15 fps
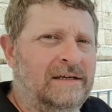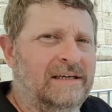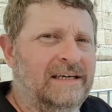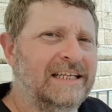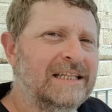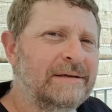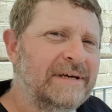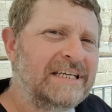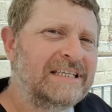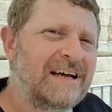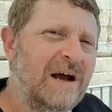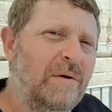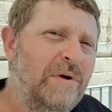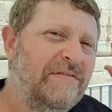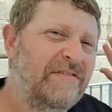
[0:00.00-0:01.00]
In the
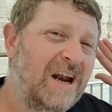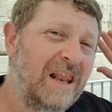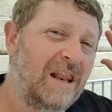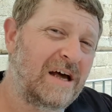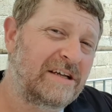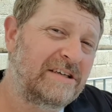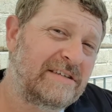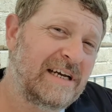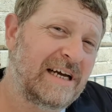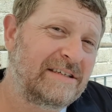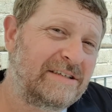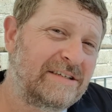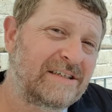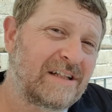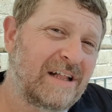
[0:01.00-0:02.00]
meantime, we've got a lot of stairs
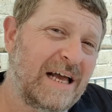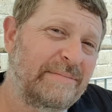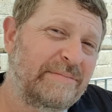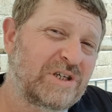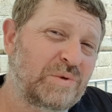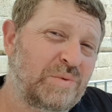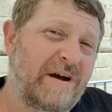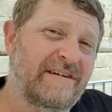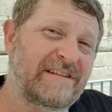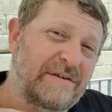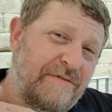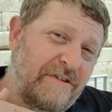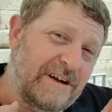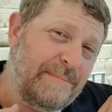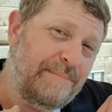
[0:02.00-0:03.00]
to climb because we're at the
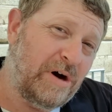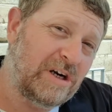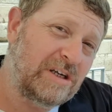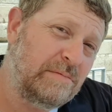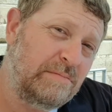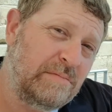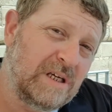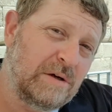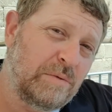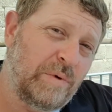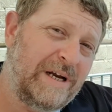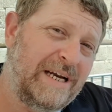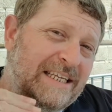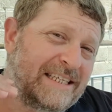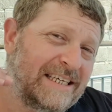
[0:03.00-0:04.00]
very bottom. We
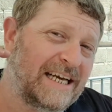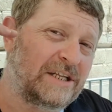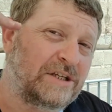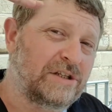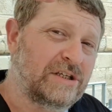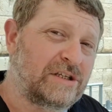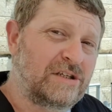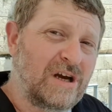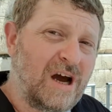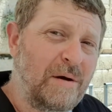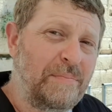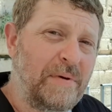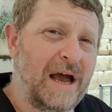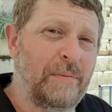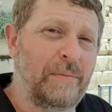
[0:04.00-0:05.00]
need to get to the top,
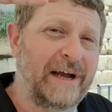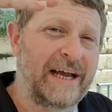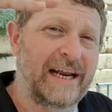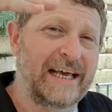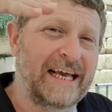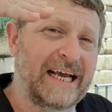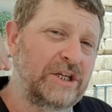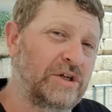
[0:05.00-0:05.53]
and we're going to get